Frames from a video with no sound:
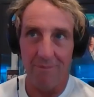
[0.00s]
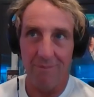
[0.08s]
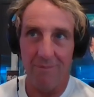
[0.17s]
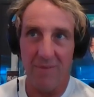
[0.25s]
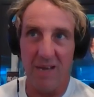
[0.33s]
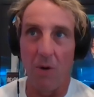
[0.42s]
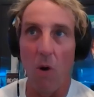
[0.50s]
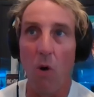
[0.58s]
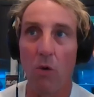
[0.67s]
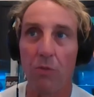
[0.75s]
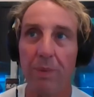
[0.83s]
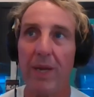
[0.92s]
an old
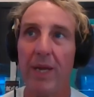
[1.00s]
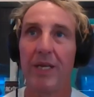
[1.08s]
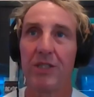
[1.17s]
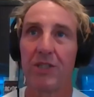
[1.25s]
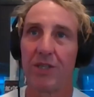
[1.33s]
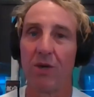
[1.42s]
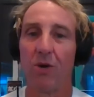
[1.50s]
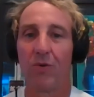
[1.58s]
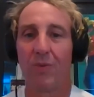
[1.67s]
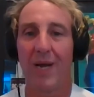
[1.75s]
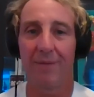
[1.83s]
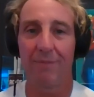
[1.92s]
page on the old Rat
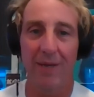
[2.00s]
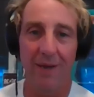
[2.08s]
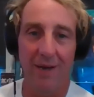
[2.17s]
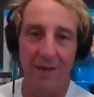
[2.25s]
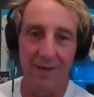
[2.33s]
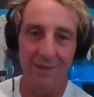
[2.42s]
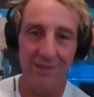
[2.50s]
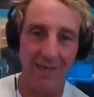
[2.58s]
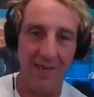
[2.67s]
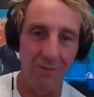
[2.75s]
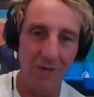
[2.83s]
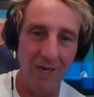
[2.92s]
uh, site will
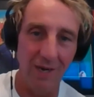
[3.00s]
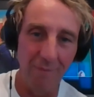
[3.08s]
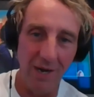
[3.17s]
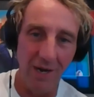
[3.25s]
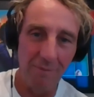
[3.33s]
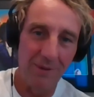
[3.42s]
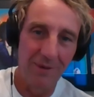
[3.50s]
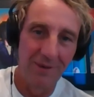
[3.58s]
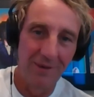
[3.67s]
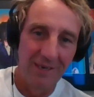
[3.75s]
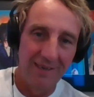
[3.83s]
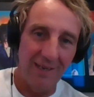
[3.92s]
come up
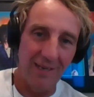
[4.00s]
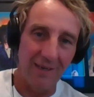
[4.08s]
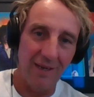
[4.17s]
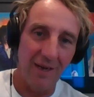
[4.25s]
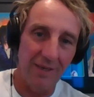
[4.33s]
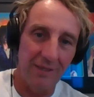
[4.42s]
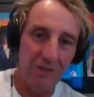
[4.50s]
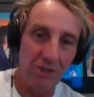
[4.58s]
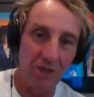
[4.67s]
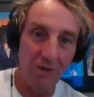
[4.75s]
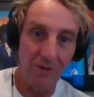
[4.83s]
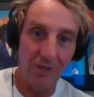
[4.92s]
and kind of show
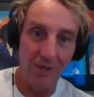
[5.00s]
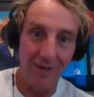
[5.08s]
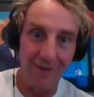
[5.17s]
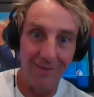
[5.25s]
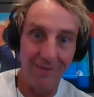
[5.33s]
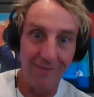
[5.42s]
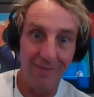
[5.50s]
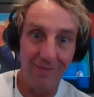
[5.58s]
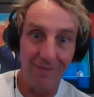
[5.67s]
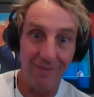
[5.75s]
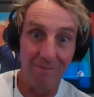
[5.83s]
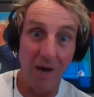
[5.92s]
the
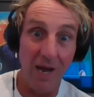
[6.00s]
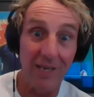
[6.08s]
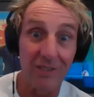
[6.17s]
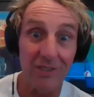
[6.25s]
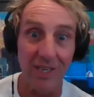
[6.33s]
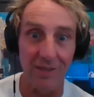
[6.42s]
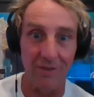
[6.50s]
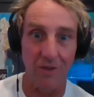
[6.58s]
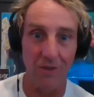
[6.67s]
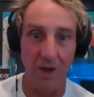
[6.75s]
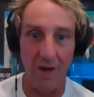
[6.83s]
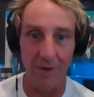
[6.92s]
mindset, the thought
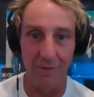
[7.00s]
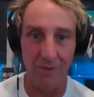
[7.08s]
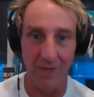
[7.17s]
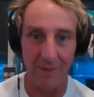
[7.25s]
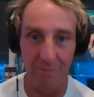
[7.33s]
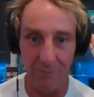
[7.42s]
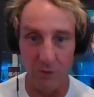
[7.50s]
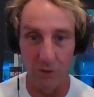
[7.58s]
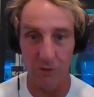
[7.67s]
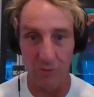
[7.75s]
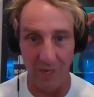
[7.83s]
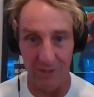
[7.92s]
of like first
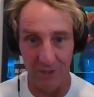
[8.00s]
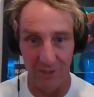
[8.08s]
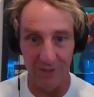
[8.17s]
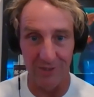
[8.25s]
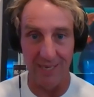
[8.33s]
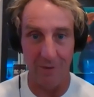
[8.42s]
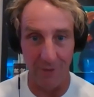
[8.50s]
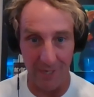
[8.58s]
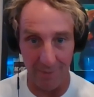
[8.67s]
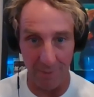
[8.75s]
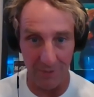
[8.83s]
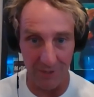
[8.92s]
wedges and how we came up with the
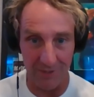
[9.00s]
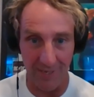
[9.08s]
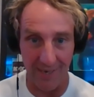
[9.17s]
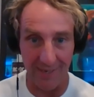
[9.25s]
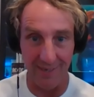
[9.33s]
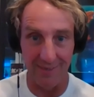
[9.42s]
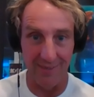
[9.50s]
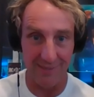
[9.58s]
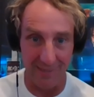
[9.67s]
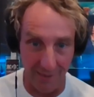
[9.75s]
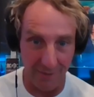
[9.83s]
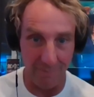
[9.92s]
second. They sounded
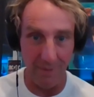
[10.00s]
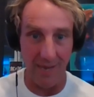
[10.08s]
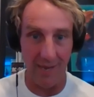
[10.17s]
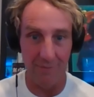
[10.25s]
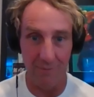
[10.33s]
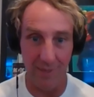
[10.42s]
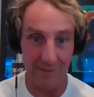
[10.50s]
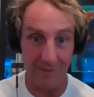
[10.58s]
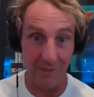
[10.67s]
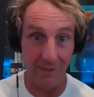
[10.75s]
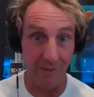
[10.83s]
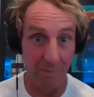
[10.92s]
bad. And basically, we
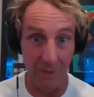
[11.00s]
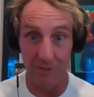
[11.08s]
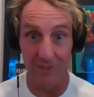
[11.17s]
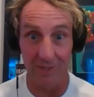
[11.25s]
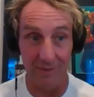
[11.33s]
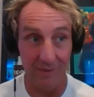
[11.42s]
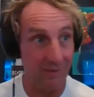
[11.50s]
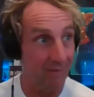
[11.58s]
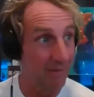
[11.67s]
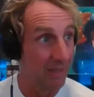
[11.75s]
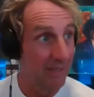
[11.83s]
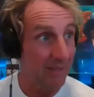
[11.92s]
build it,
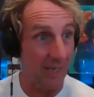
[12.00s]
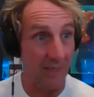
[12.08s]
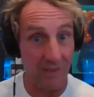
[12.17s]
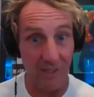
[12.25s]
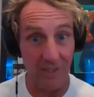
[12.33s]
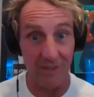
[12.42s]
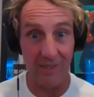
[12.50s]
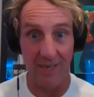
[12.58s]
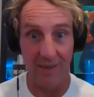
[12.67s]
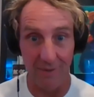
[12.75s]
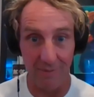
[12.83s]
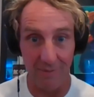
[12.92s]
test it, sounded,
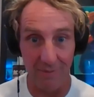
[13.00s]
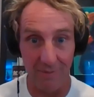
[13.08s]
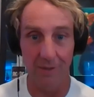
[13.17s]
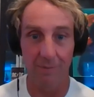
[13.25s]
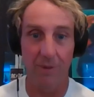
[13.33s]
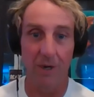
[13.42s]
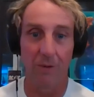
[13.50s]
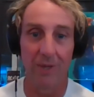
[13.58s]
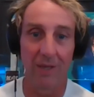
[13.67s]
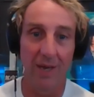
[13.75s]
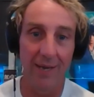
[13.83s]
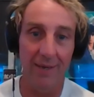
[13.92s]
find out the part we
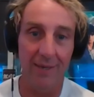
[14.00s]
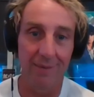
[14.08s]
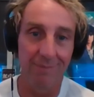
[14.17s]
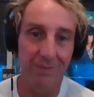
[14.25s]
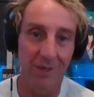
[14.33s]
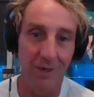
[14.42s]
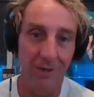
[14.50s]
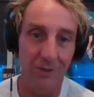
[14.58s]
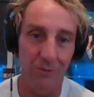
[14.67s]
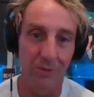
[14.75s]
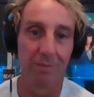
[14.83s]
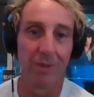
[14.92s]
like, keep those,
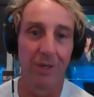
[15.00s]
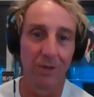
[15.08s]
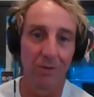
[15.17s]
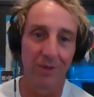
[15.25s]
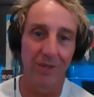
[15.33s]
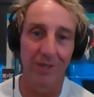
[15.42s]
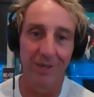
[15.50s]
rebuild with a